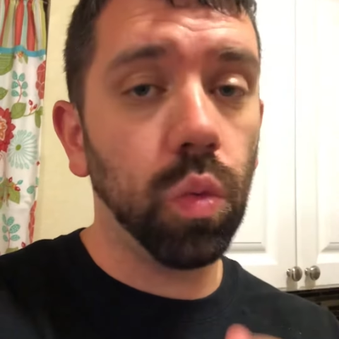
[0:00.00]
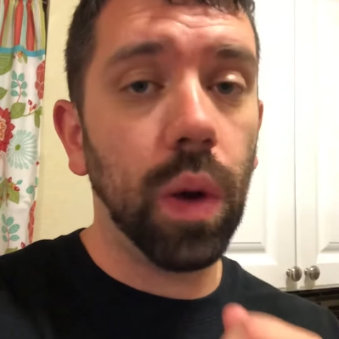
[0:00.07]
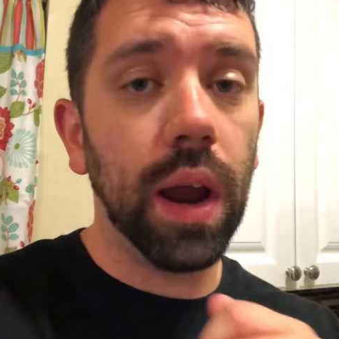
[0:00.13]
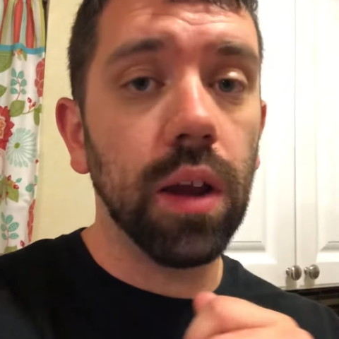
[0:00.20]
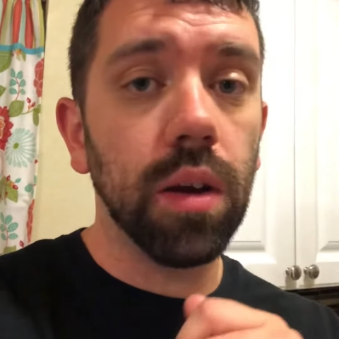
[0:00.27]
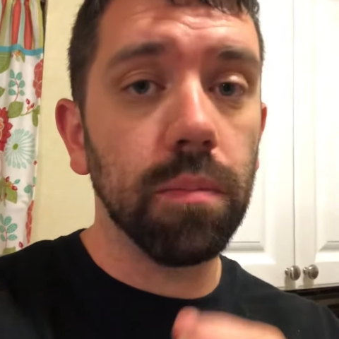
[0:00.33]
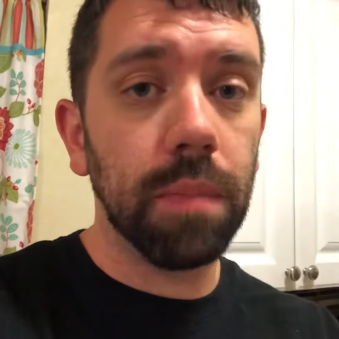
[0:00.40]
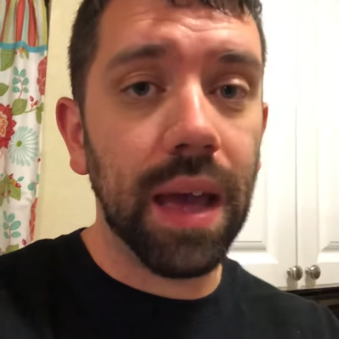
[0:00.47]
Wear
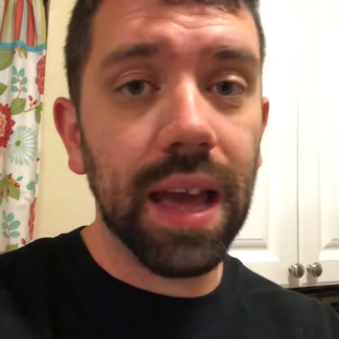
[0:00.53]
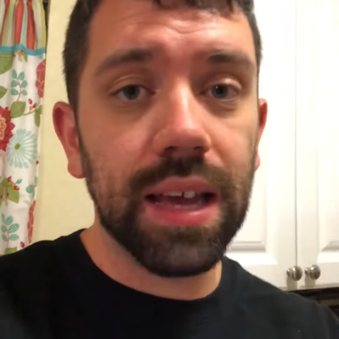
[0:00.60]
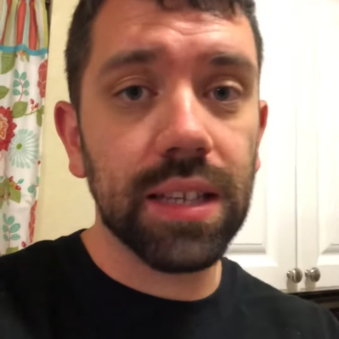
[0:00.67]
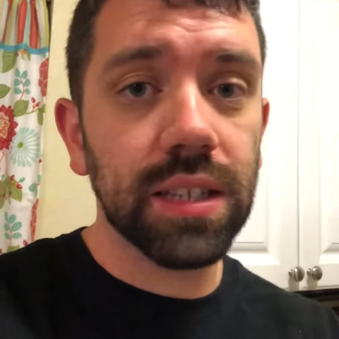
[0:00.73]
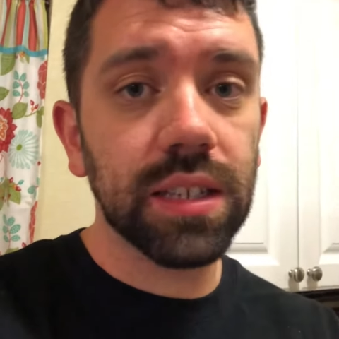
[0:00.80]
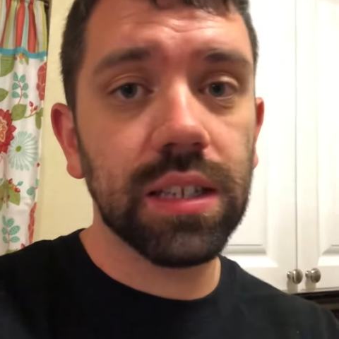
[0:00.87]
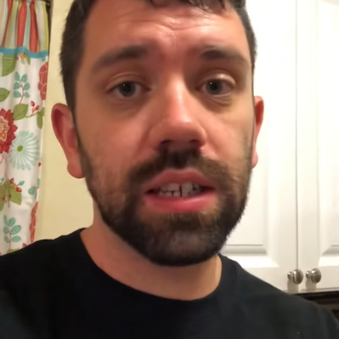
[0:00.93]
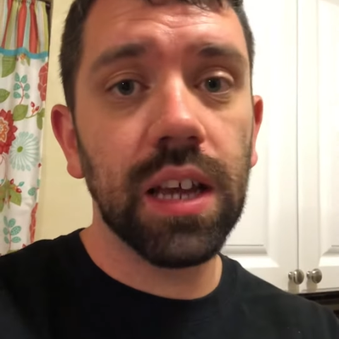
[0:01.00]
your
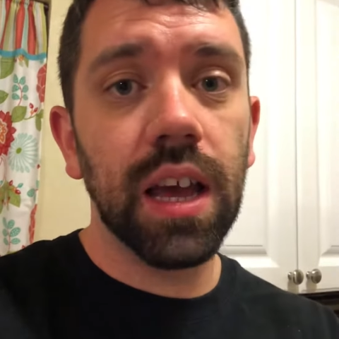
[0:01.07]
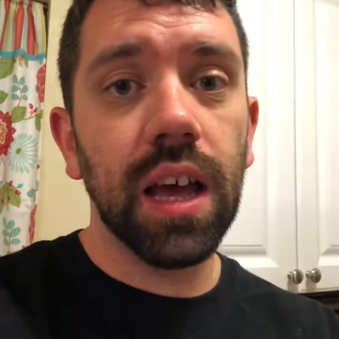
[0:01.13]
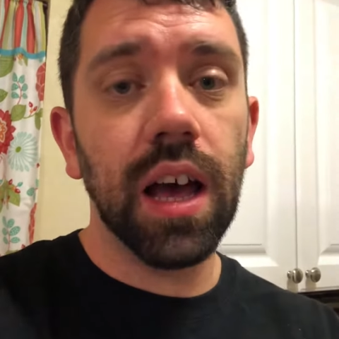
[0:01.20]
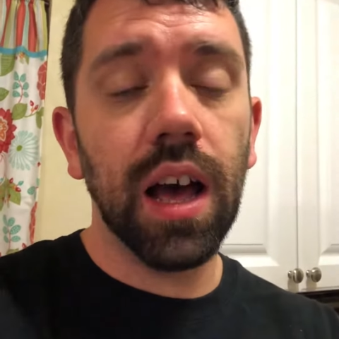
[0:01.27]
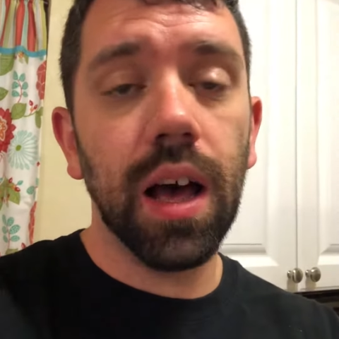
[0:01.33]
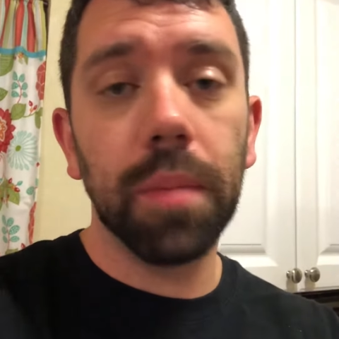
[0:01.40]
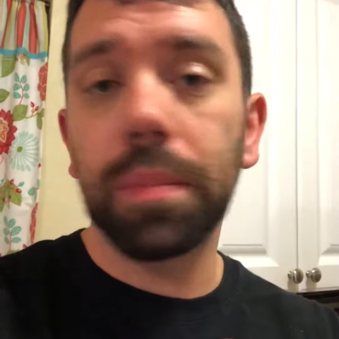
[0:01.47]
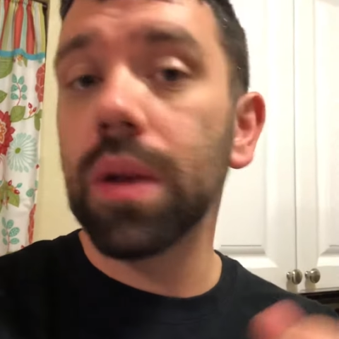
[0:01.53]
masks,
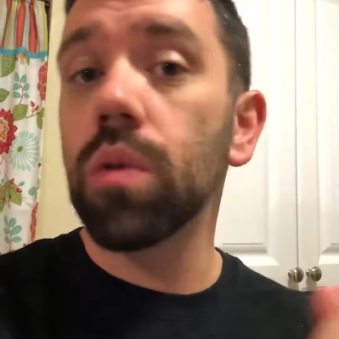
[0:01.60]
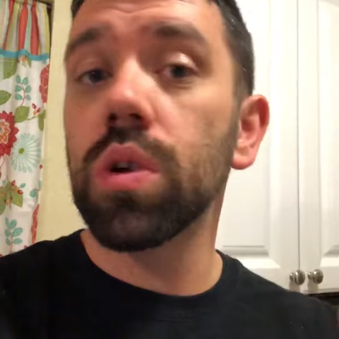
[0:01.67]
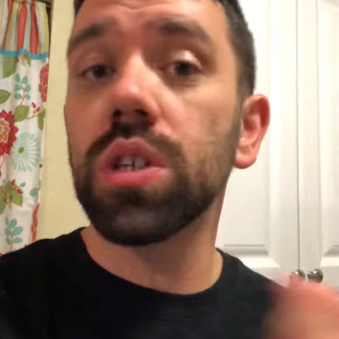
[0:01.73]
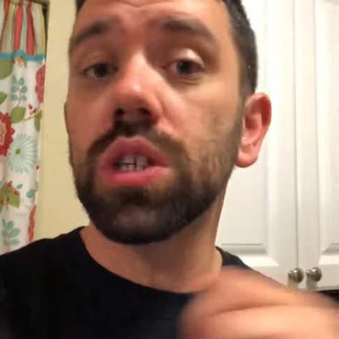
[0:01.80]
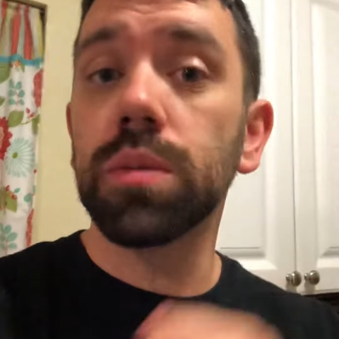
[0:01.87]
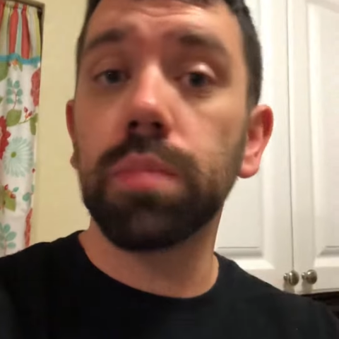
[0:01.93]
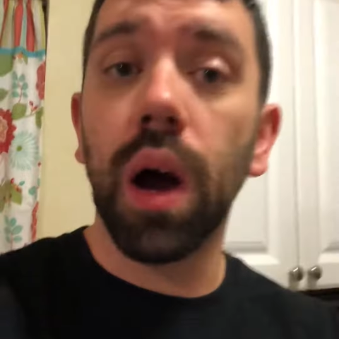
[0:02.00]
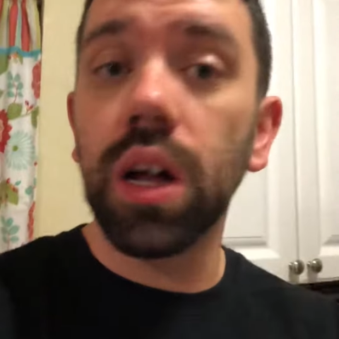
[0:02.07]
uh, be
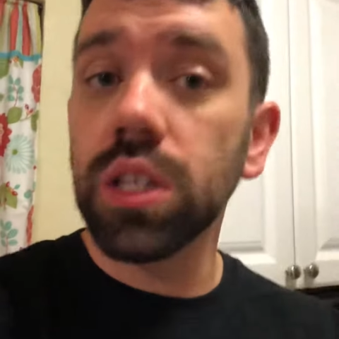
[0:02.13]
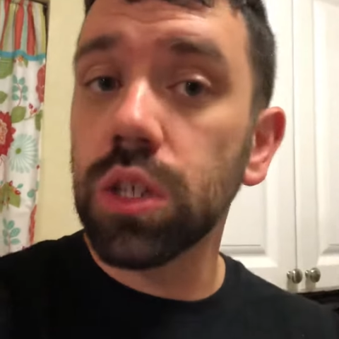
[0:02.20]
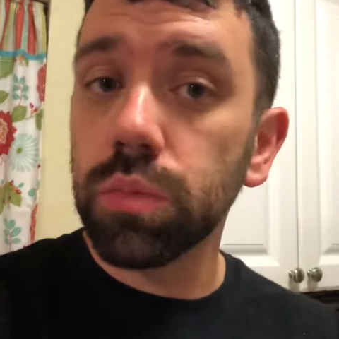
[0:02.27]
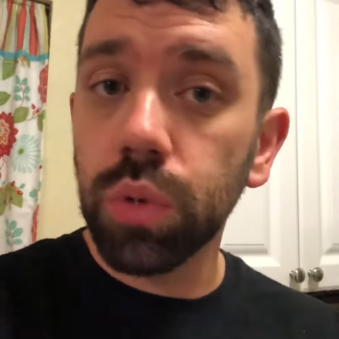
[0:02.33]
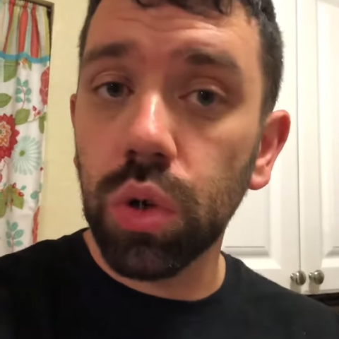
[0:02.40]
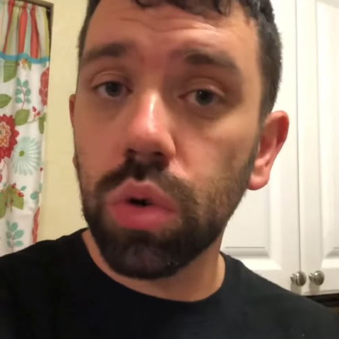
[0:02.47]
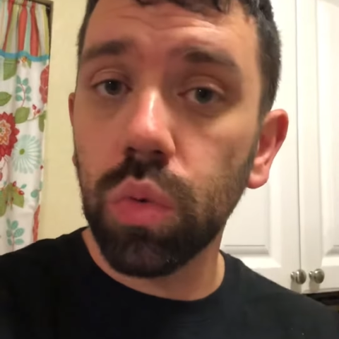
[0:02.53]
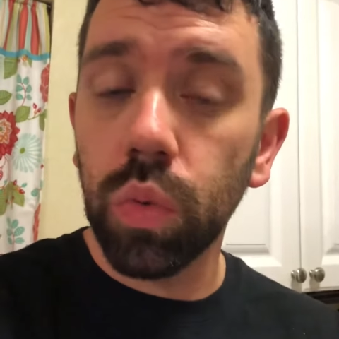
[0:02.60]

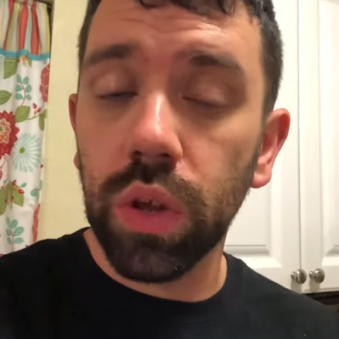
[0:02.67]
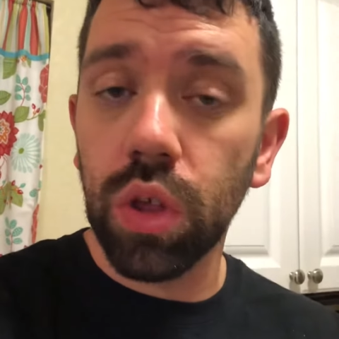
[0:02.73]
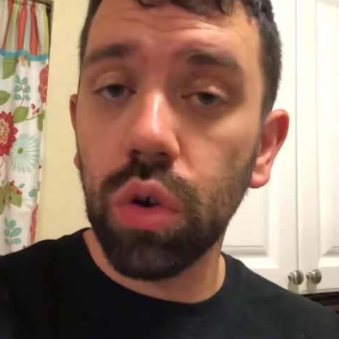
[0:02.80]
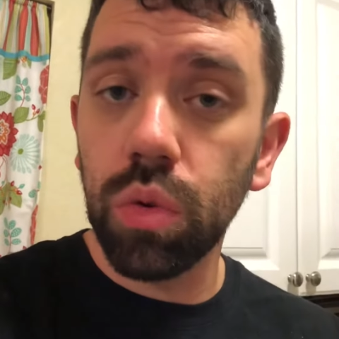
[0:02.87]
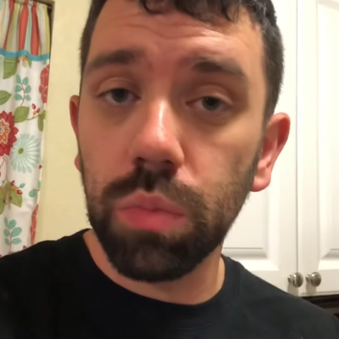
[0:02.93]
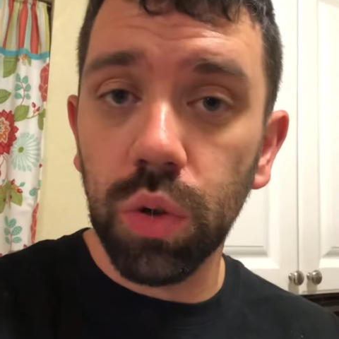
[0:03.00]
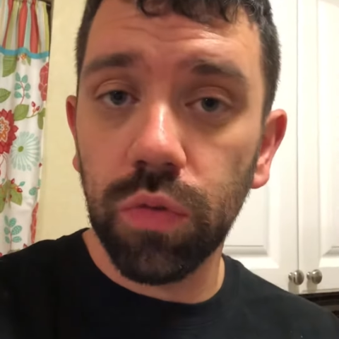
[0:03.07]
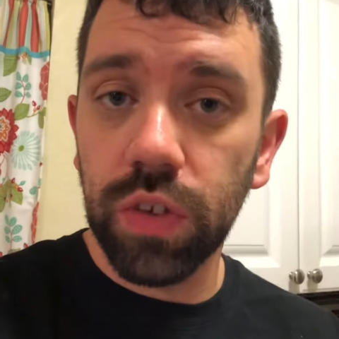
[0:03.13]
responsible with
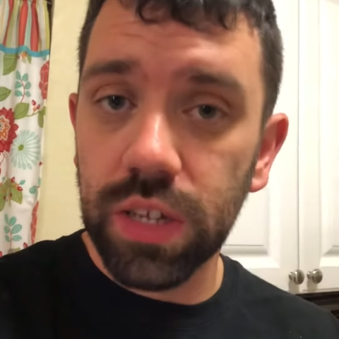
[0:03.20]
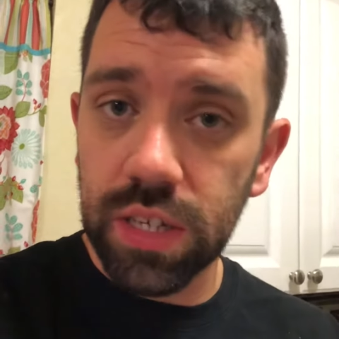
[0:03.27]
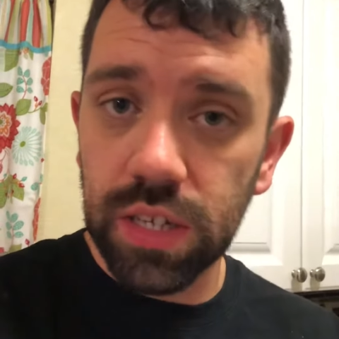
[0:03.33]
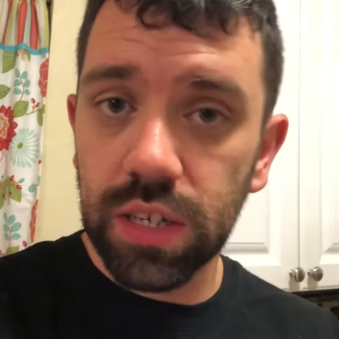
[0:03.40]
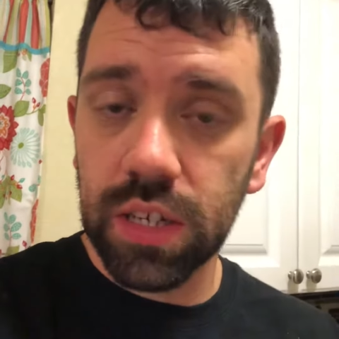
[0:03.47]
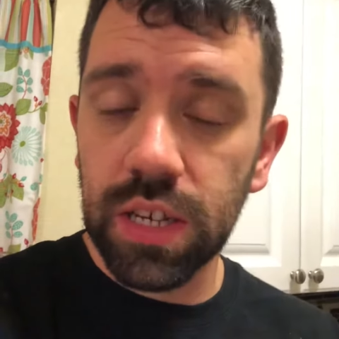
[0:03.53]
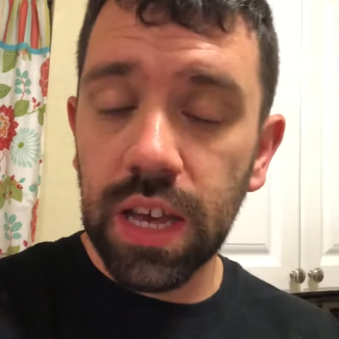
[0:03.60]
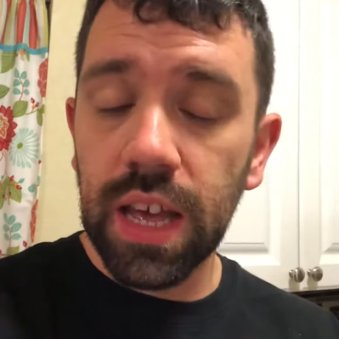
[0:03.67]
whom you visit,